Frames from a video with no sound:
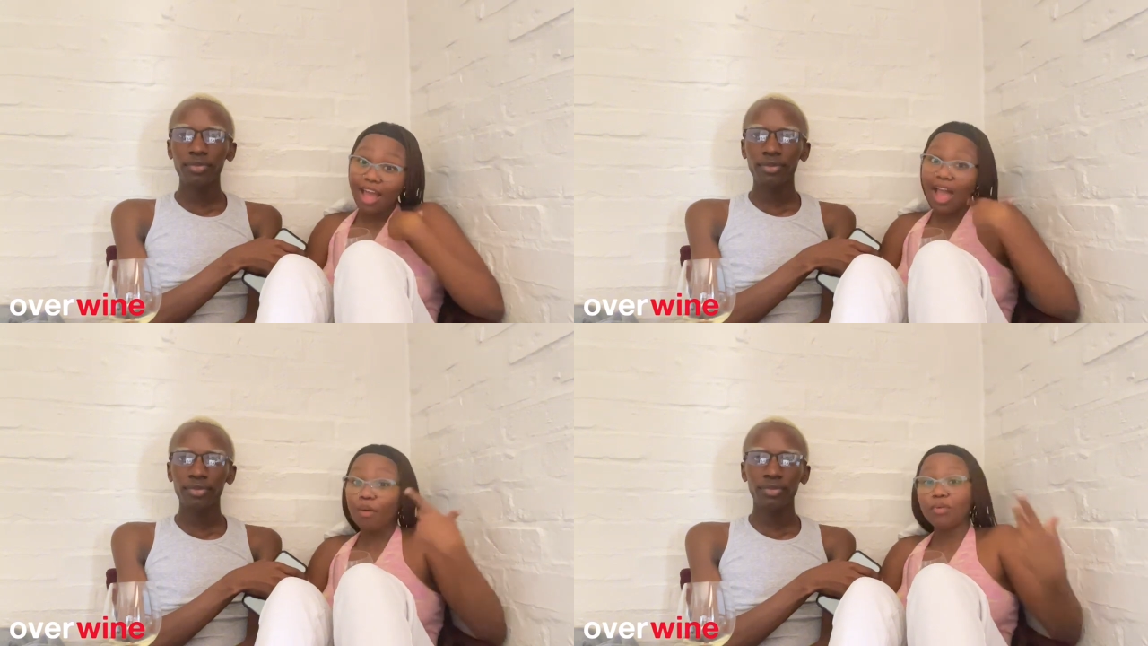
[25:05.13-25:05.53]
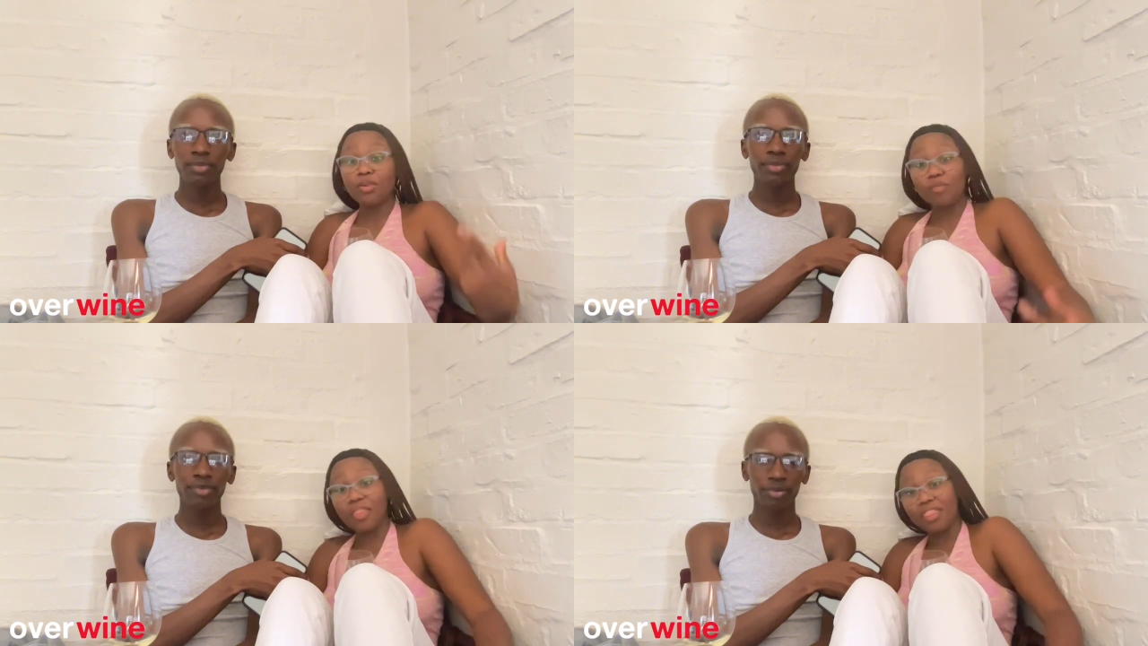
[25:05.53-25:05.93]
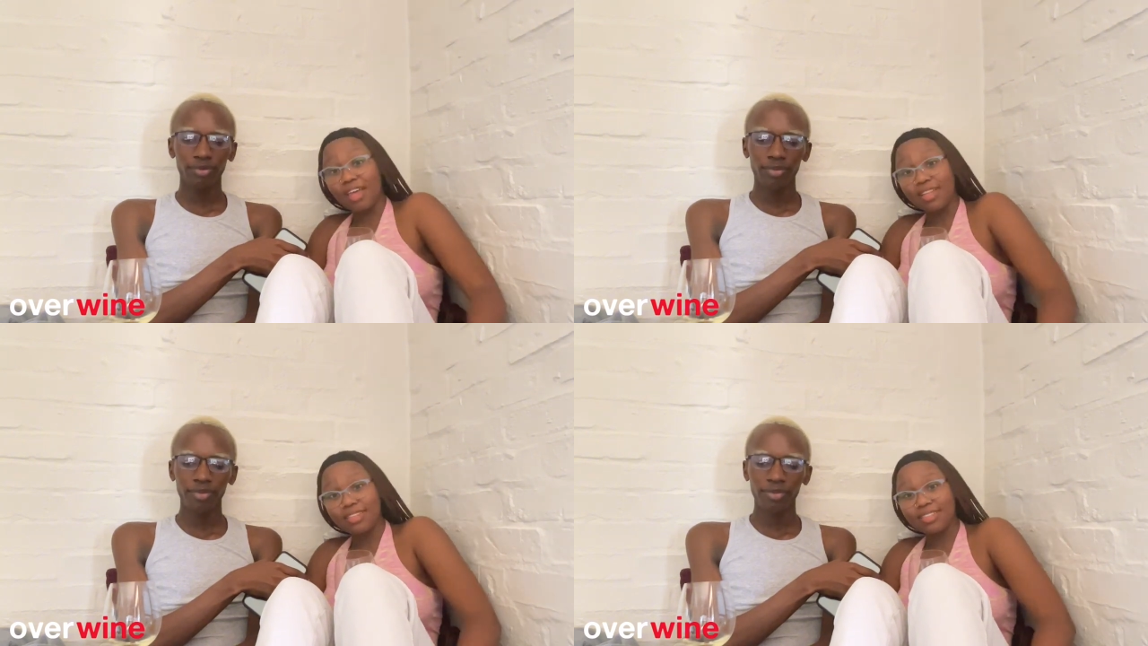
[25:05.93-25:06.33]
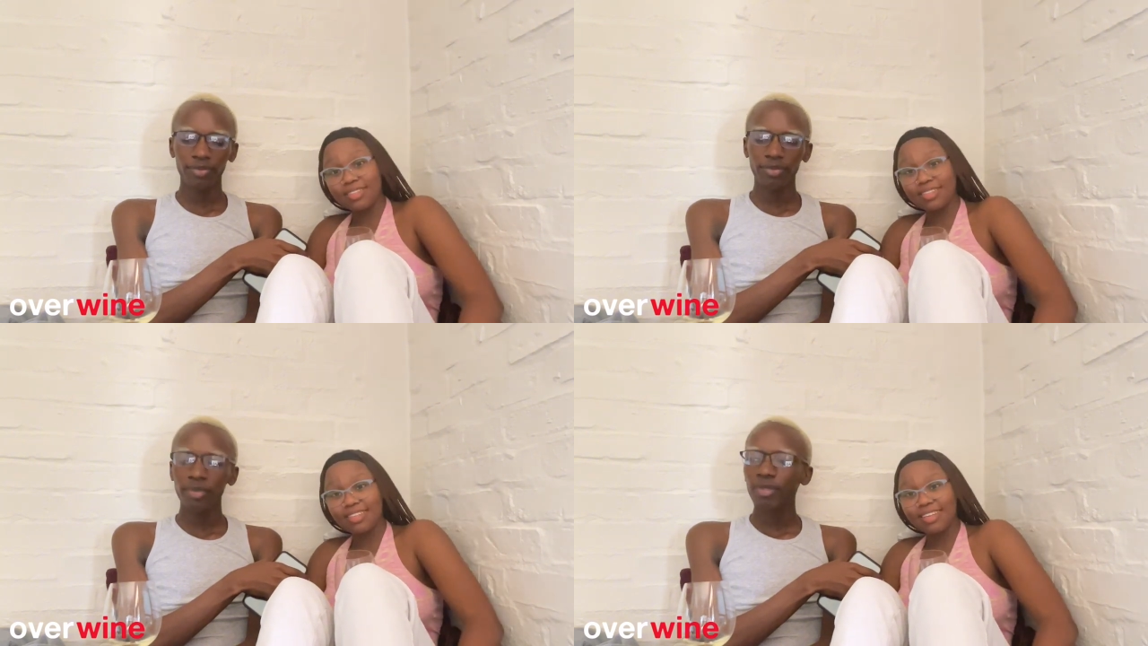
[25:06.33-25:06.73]
Speaker 1: I wouldn't want that.
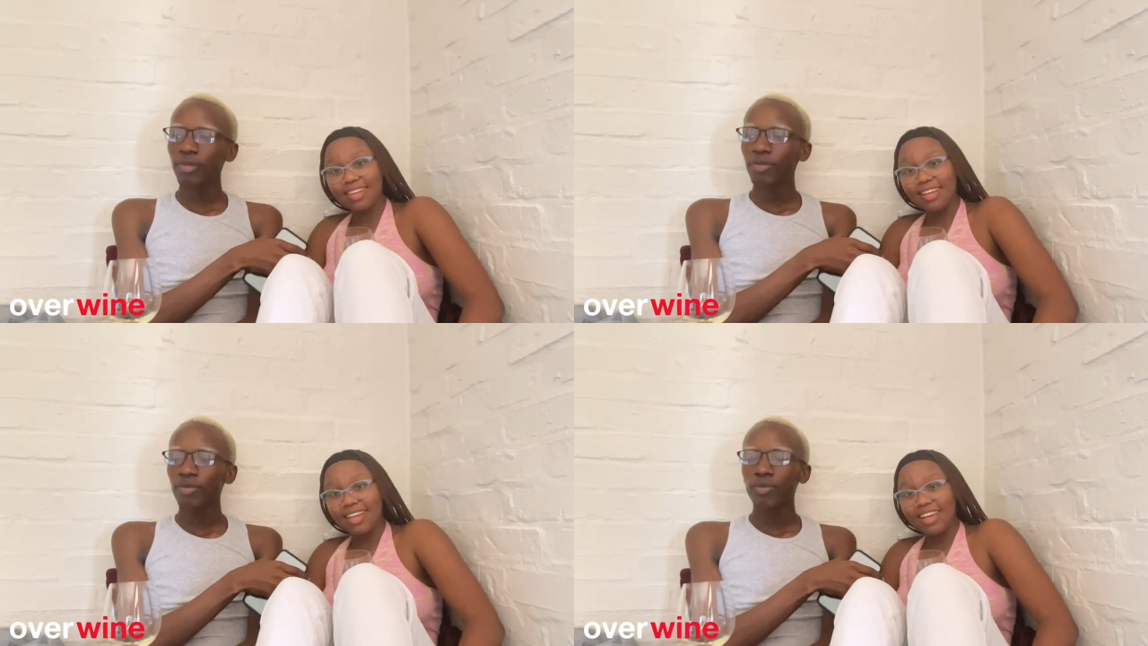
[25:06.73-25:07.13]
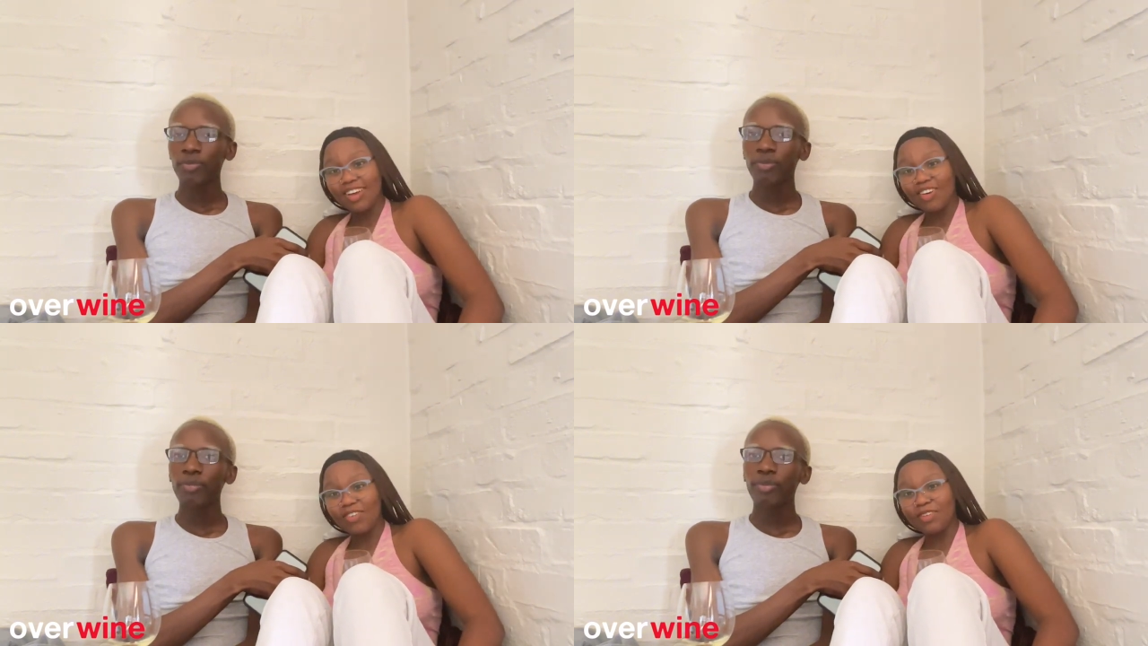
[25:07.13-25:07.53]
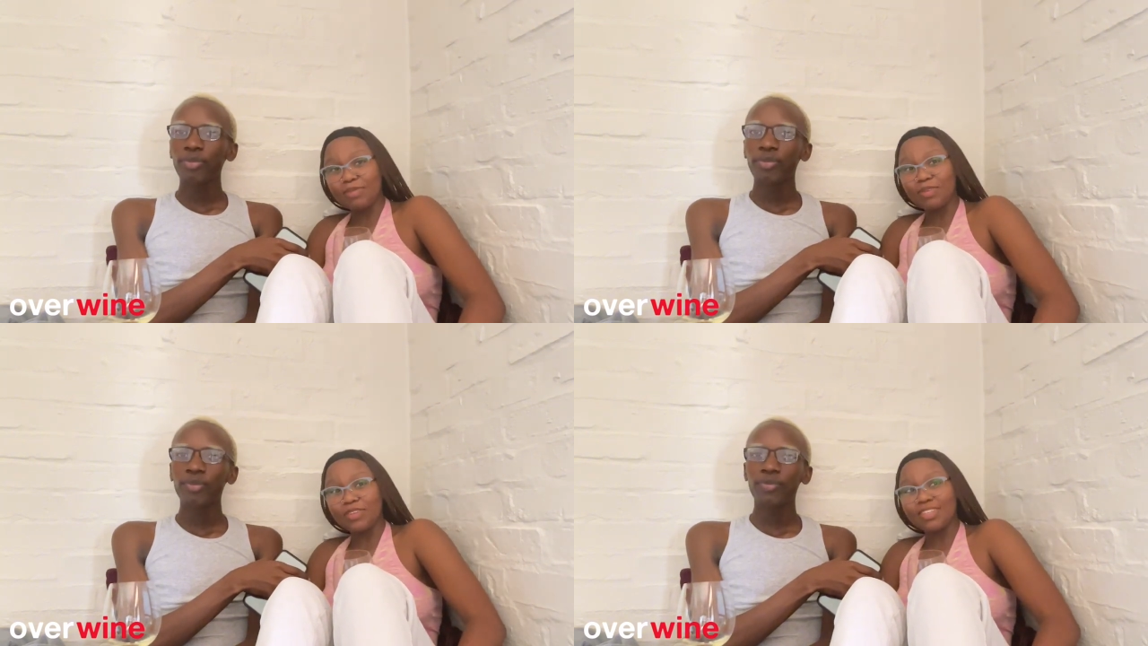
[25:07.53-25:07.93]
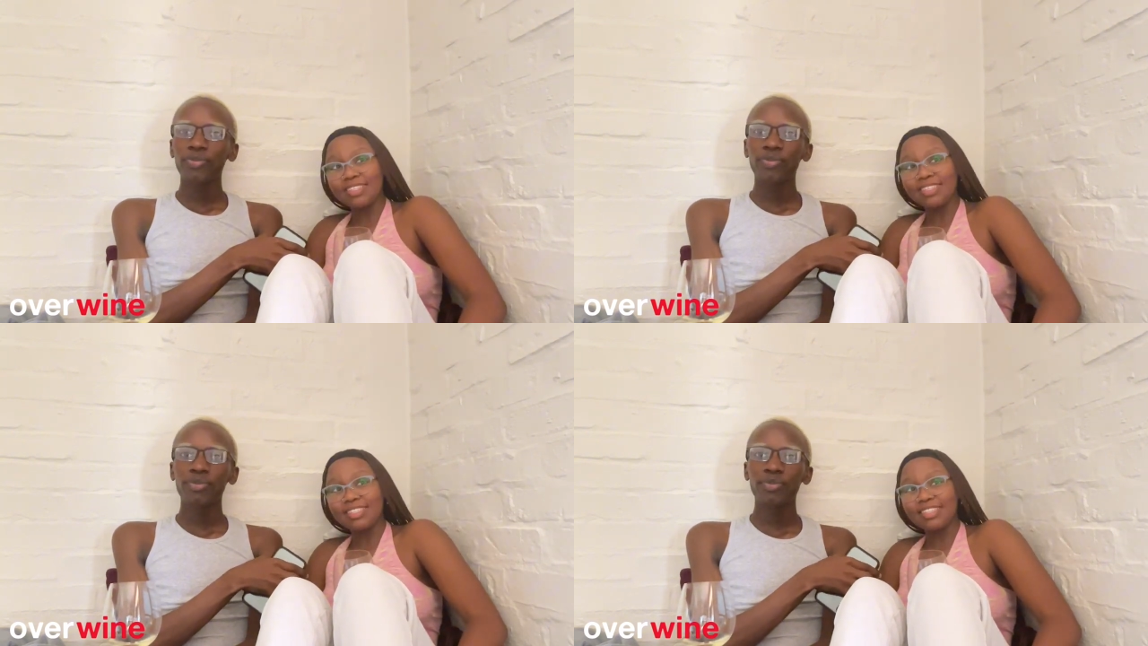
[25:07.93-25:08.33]
Only
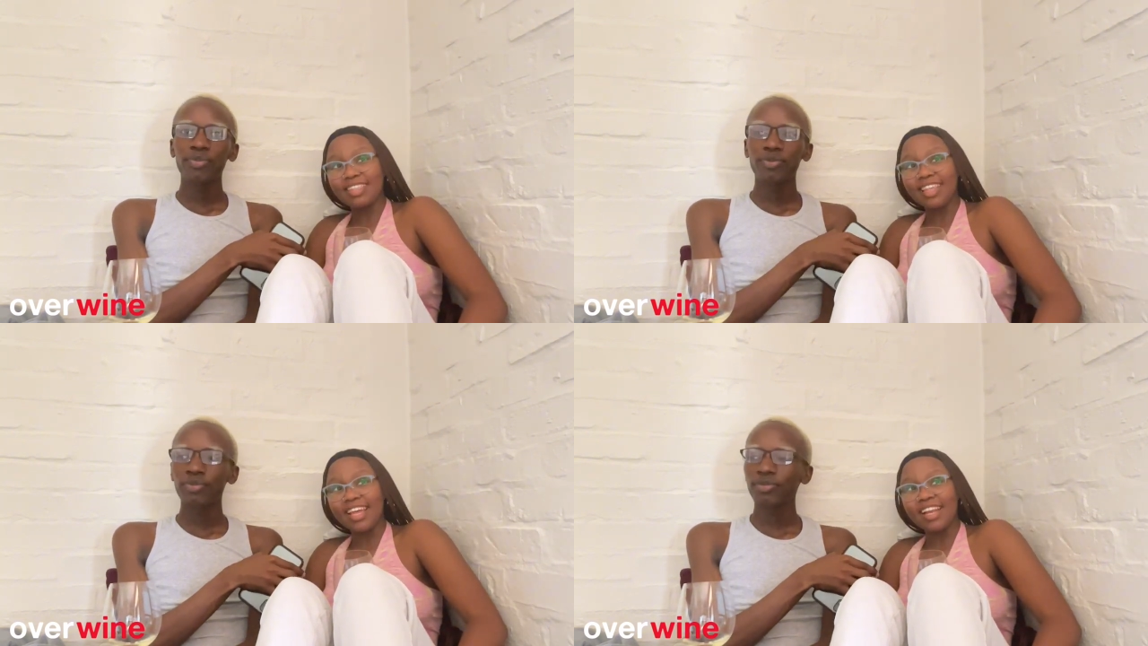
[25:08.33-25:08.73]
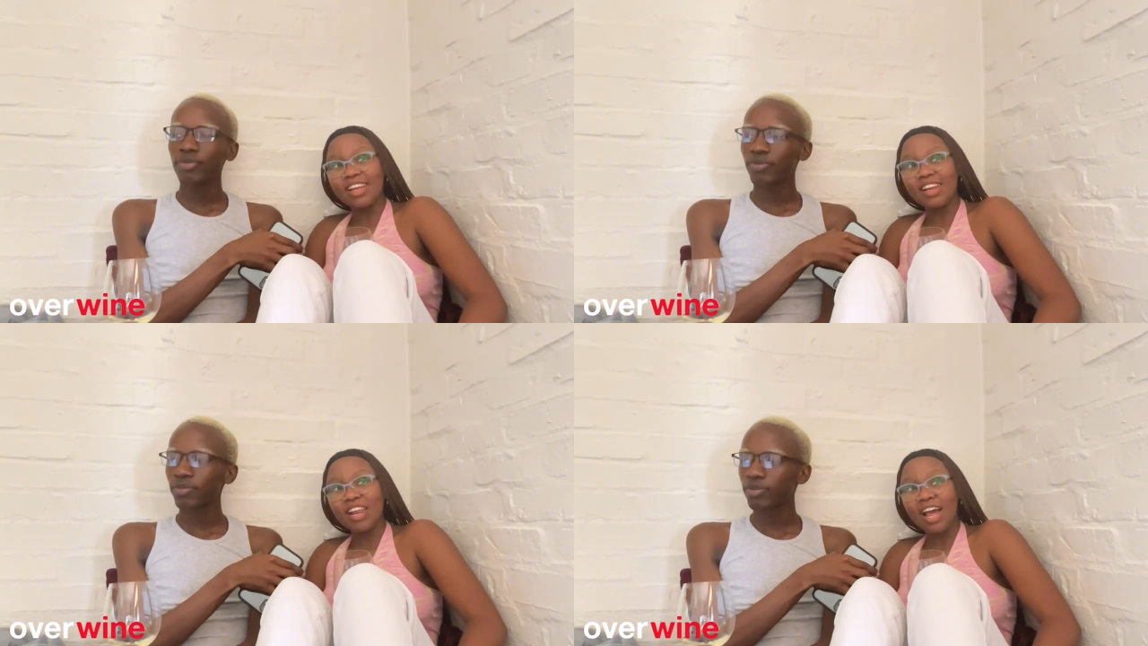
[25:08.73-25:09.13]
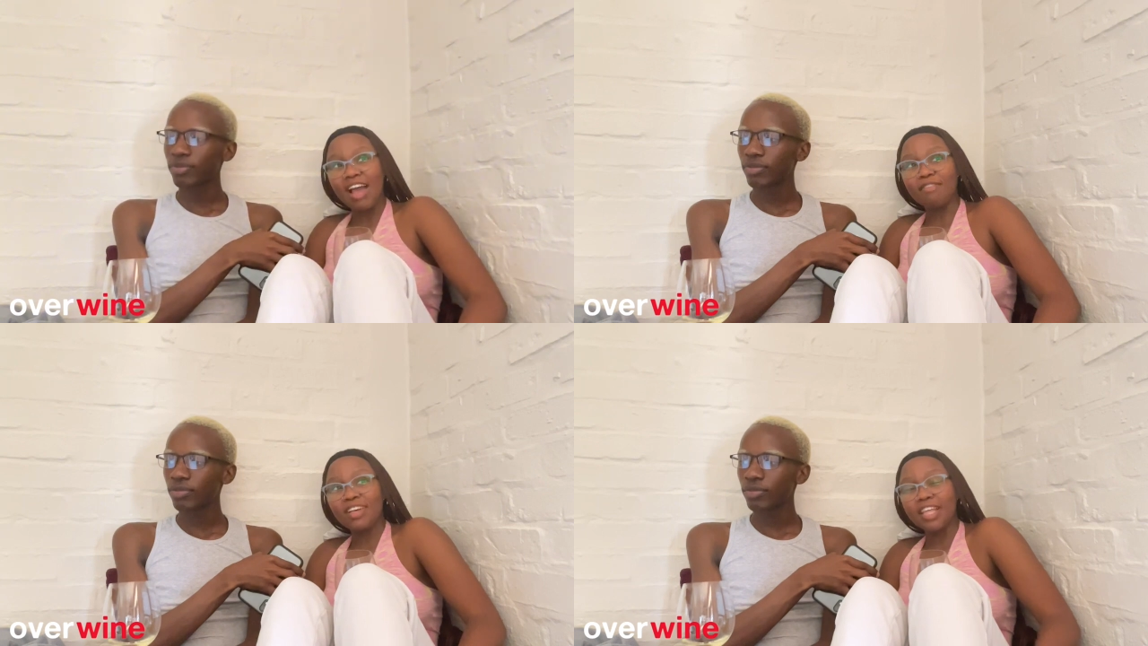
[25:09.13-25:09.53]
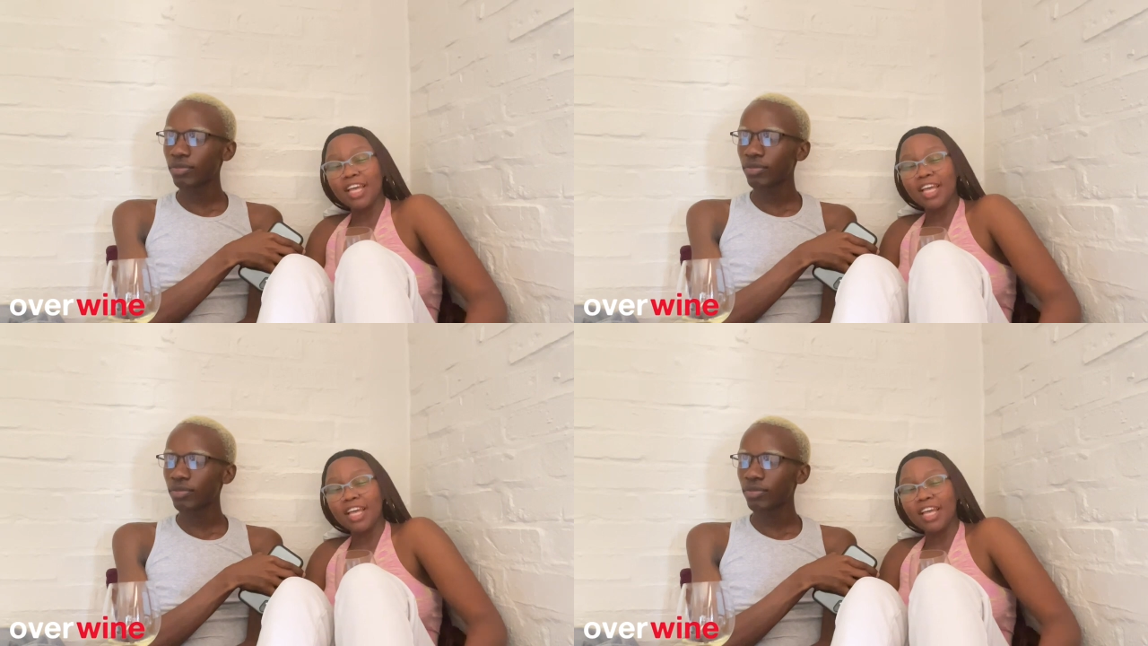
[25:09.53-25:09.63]
because then I feel like the